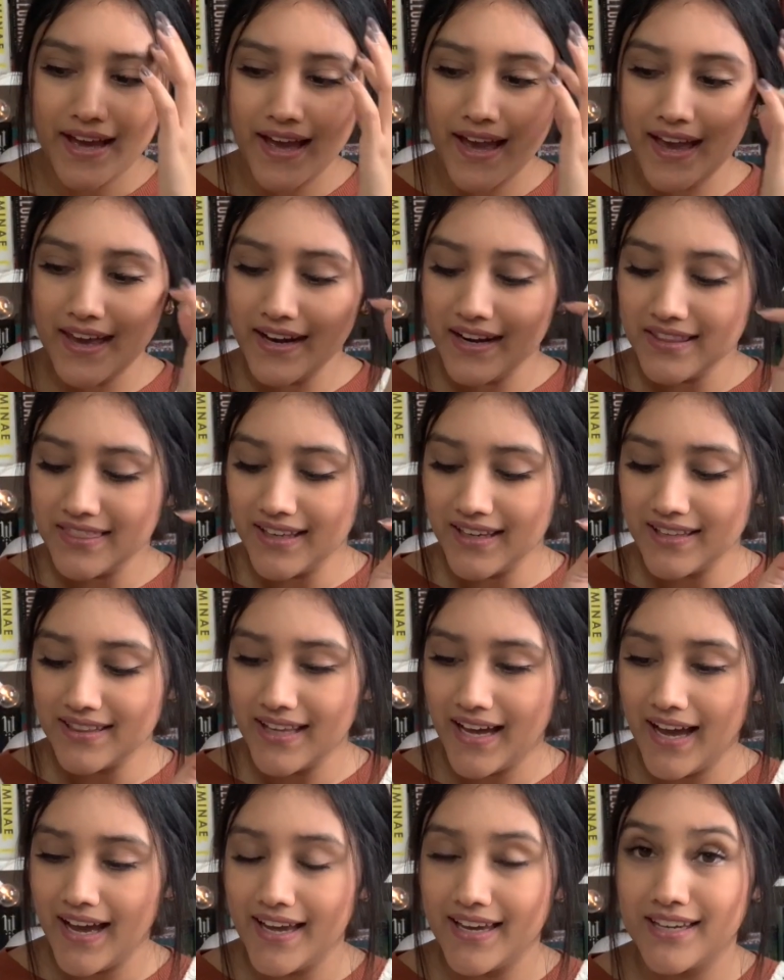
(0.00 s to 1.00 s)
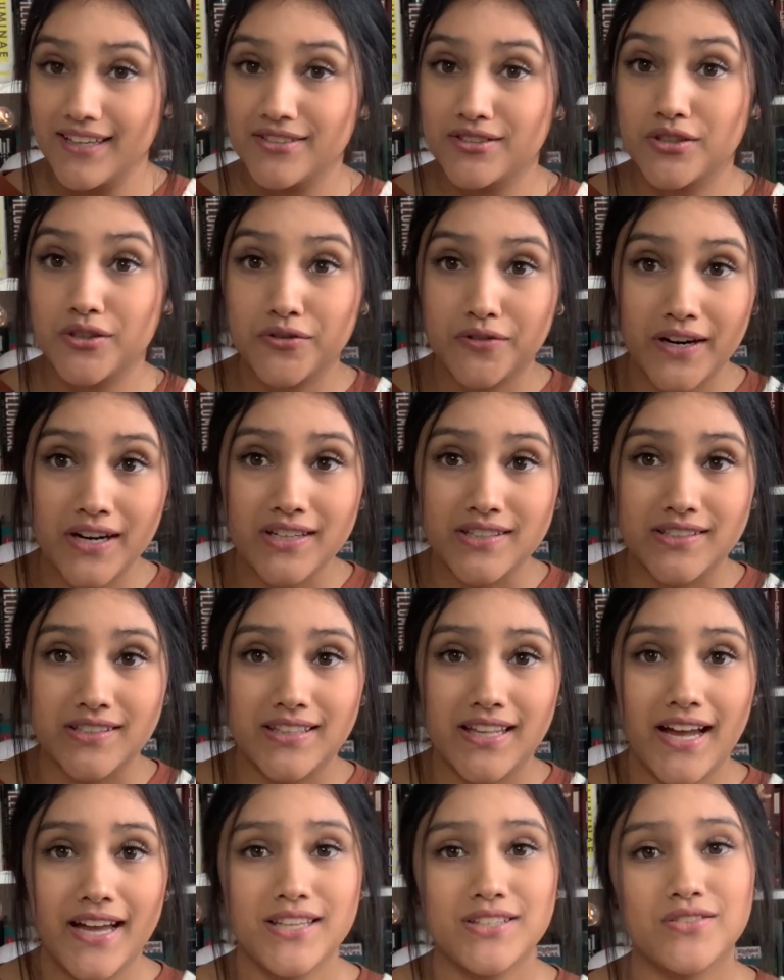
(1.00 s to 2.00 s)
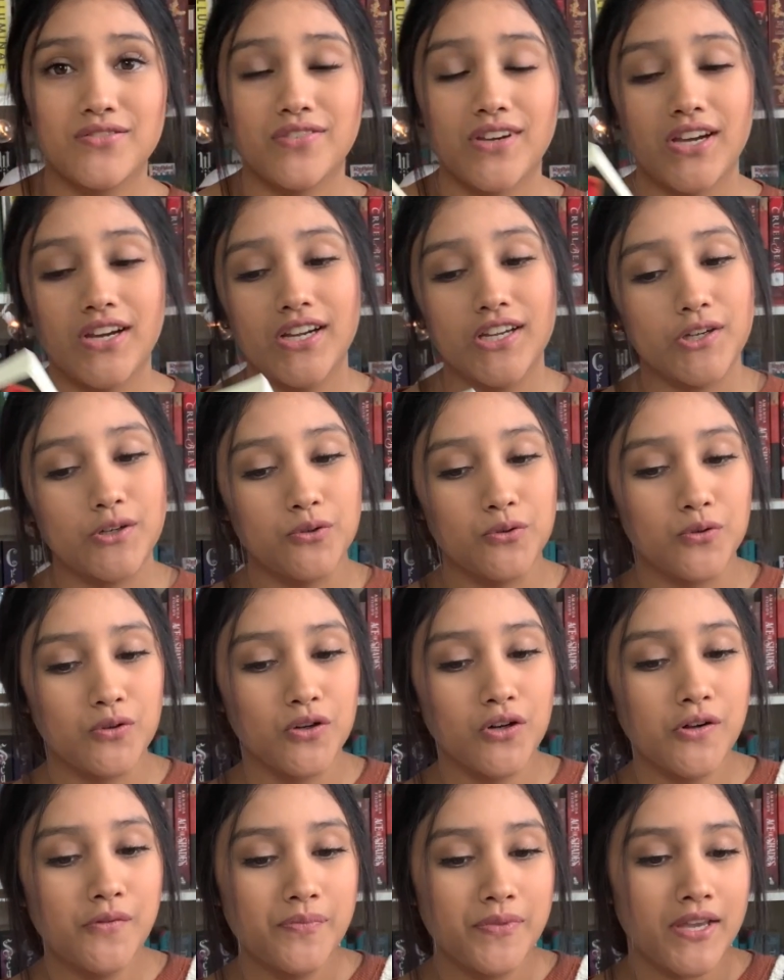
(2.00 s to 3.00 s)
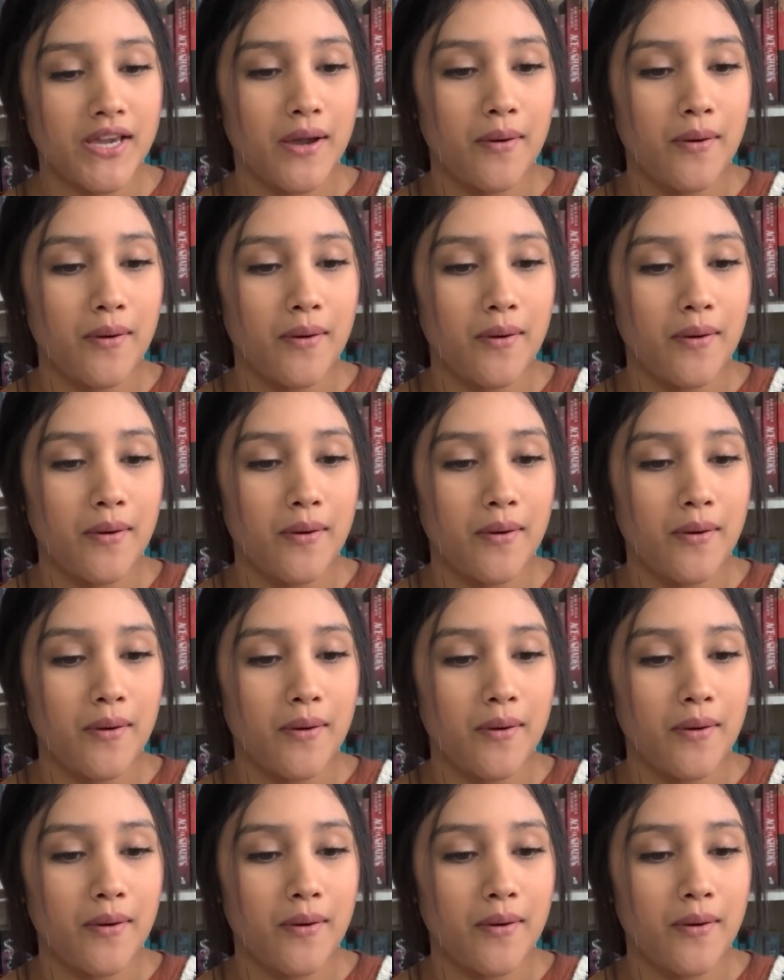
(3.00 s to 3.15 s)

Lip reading: And I think that is crazy. That is very cool.